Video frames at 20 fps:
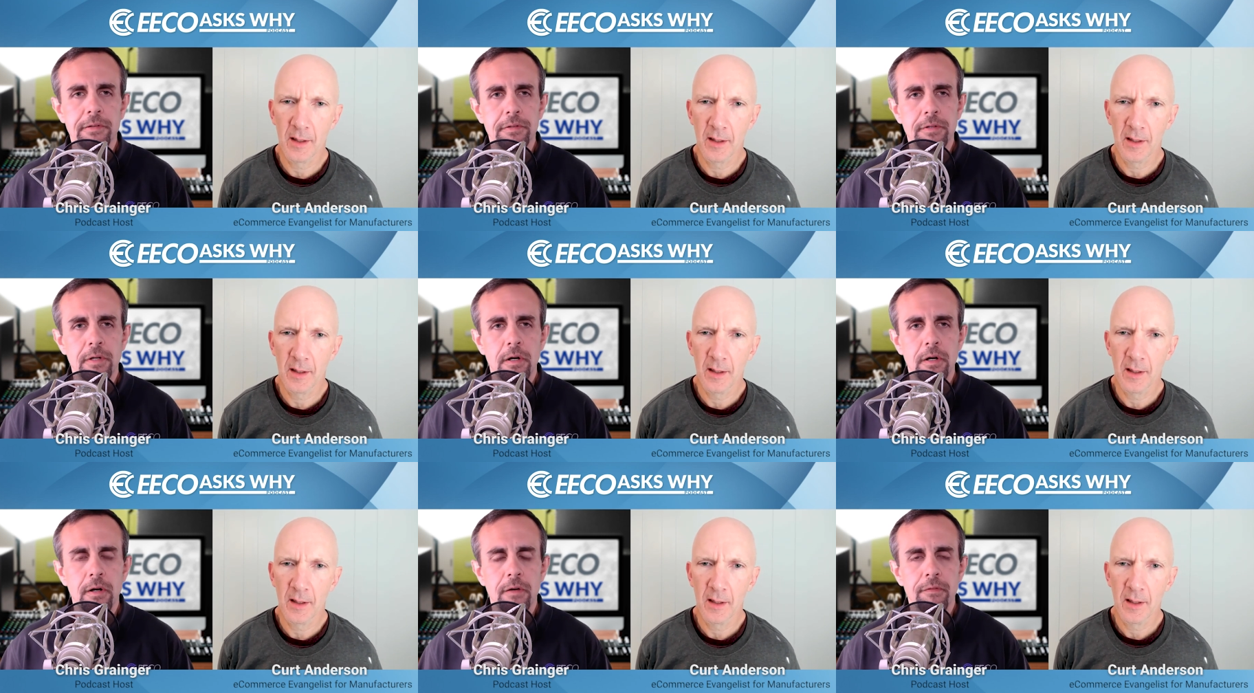Speaker 1: to
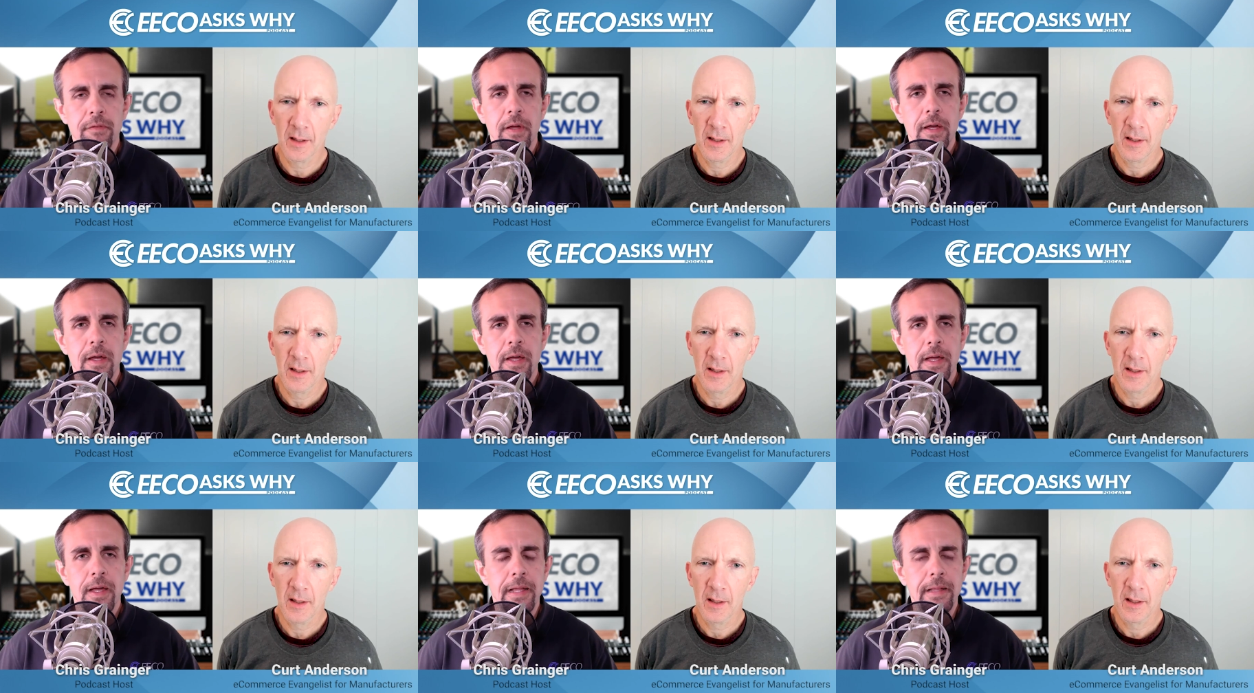serve.
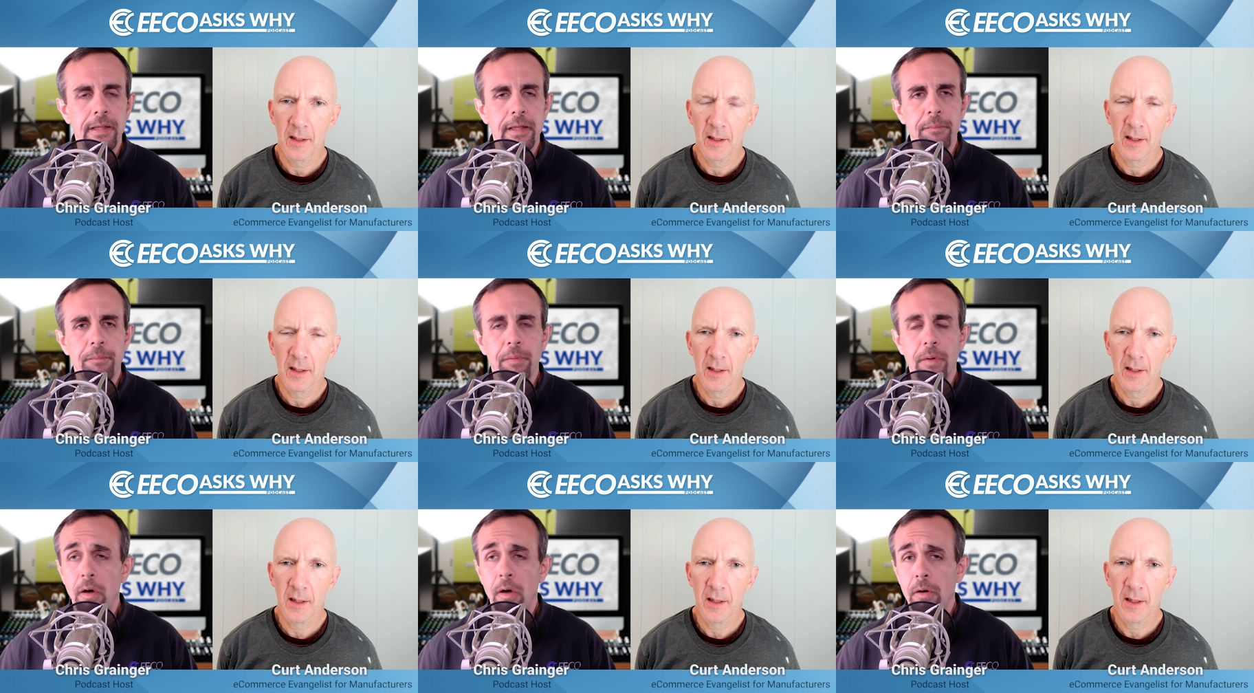And then,
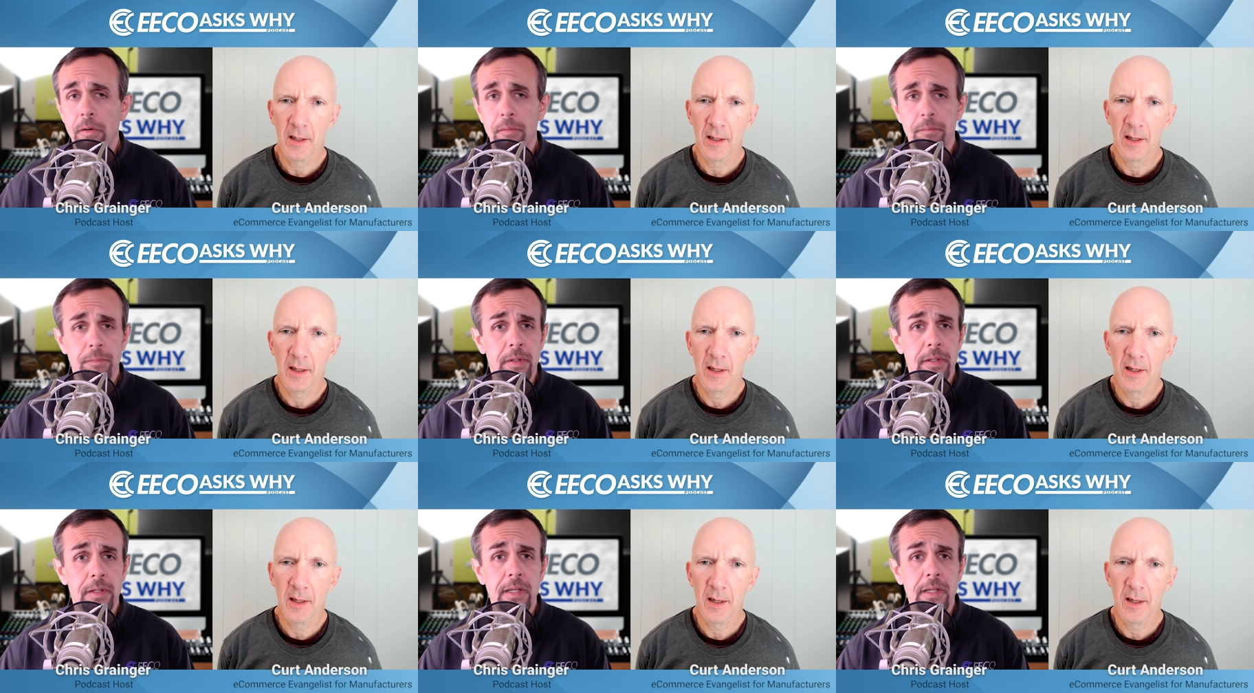but,
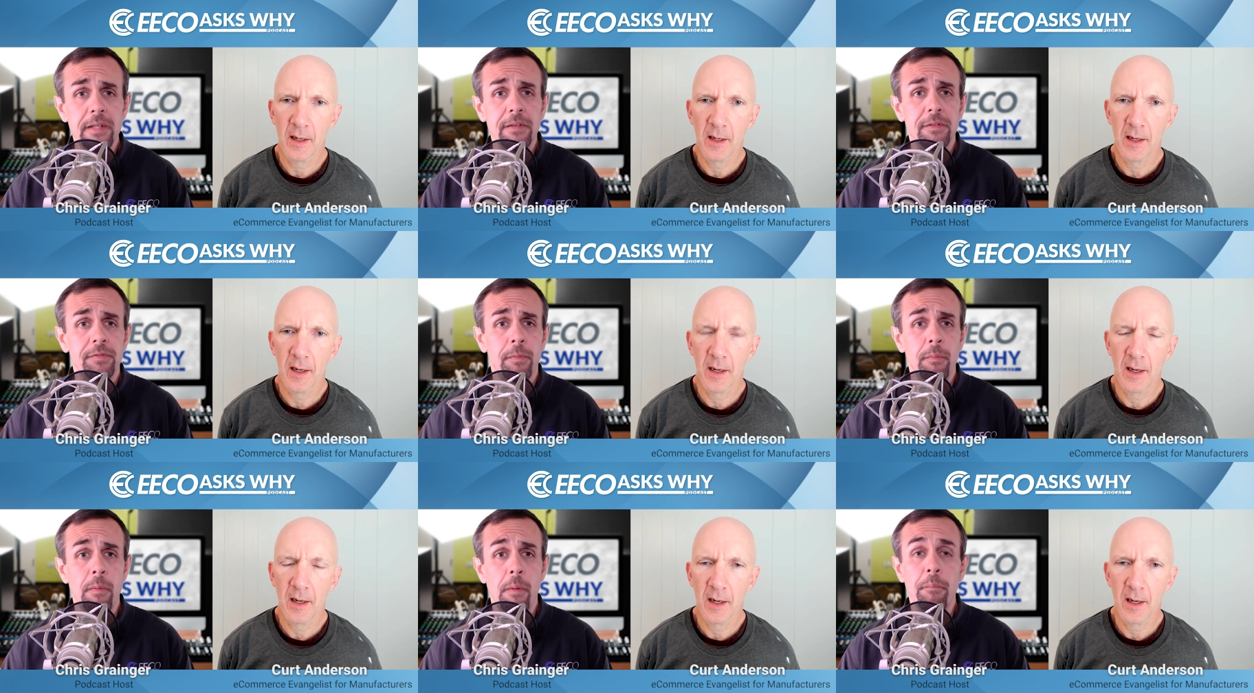but then
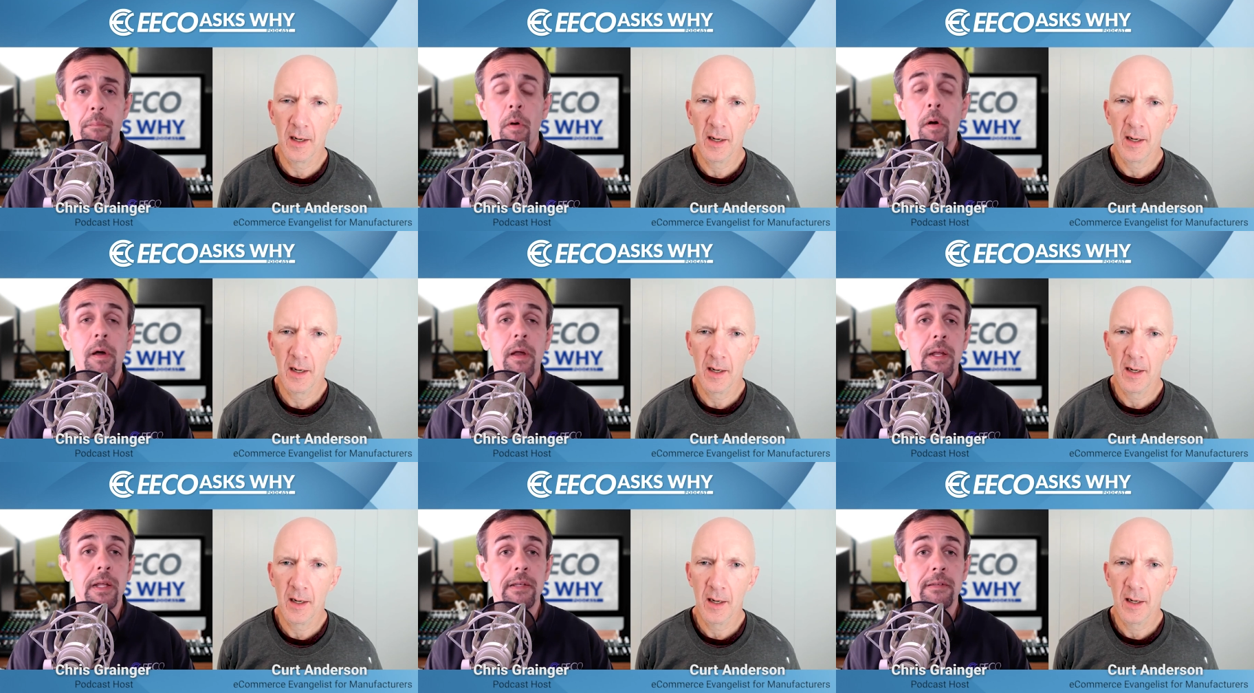from a
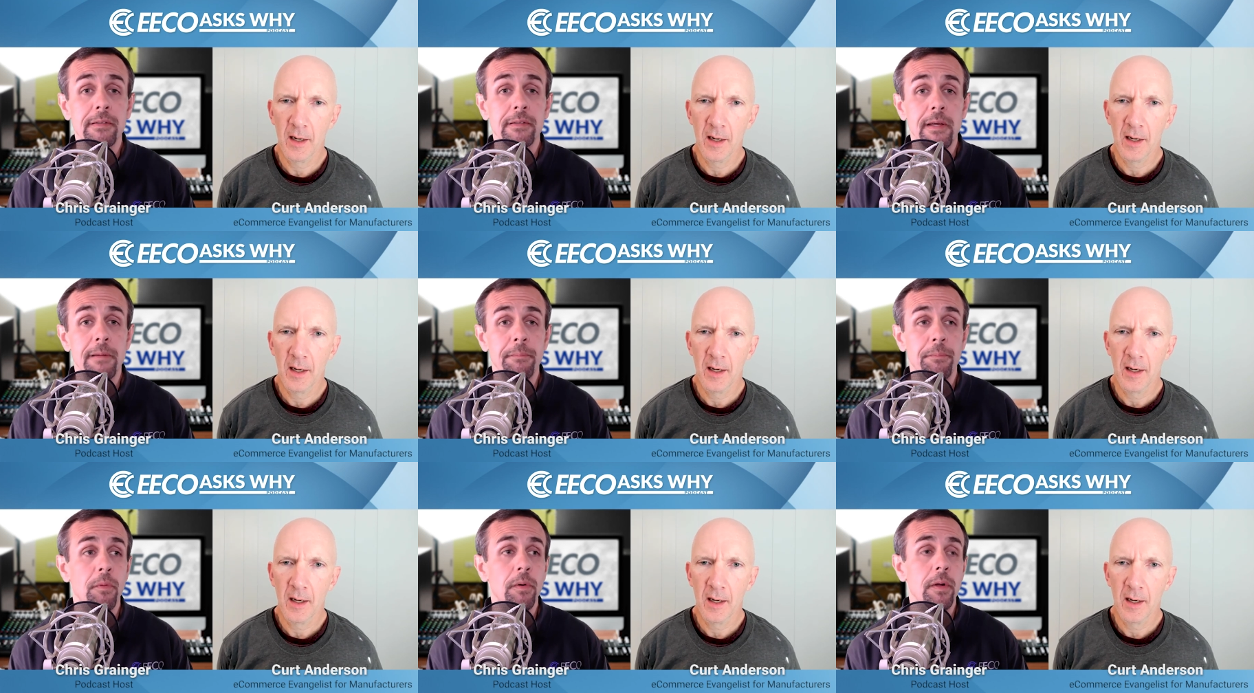marketing
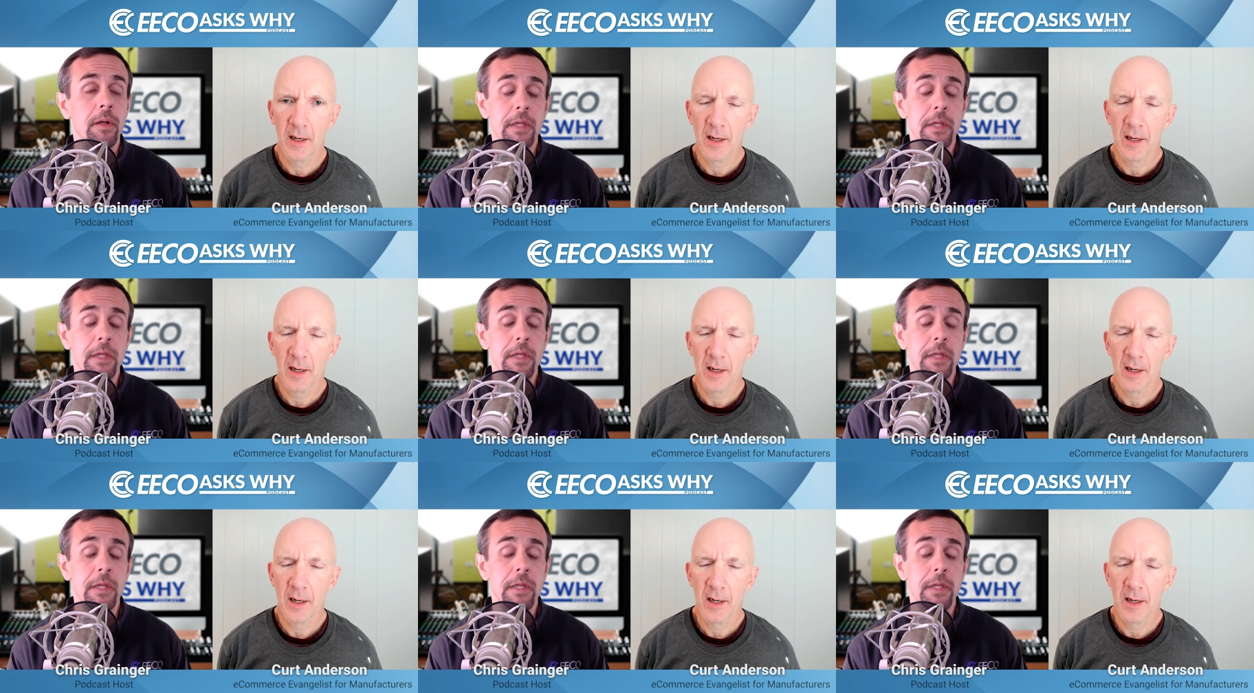standpoint,